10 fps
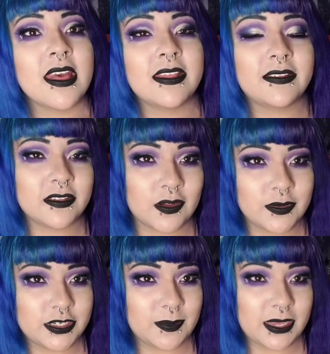this is
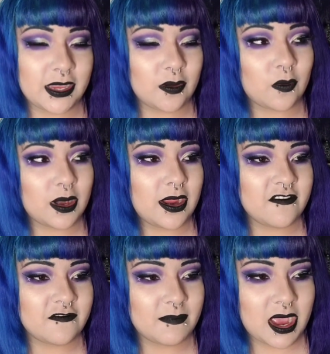going to be one
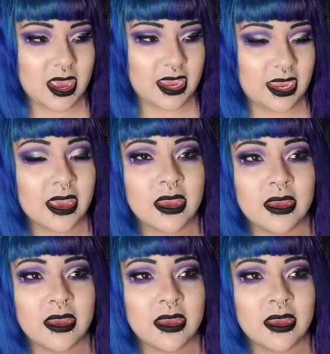of my